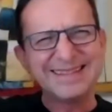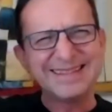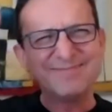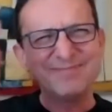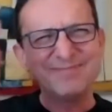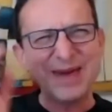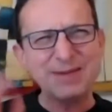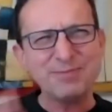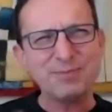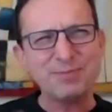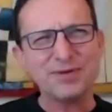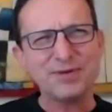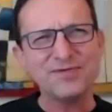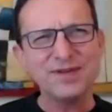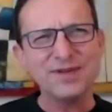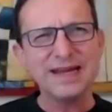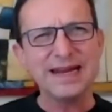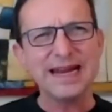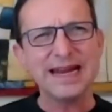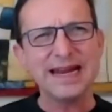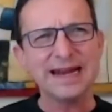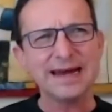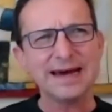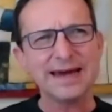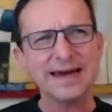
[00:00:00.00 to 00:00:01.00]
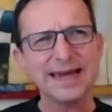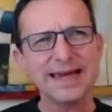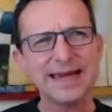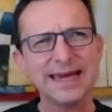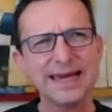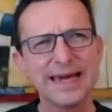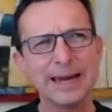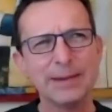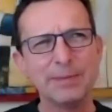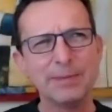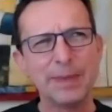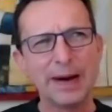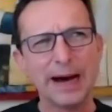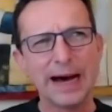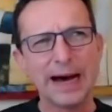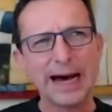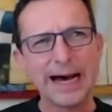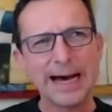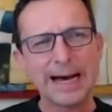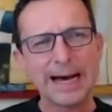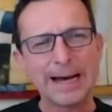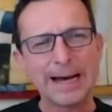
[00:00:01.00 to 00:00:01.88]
people really like it, but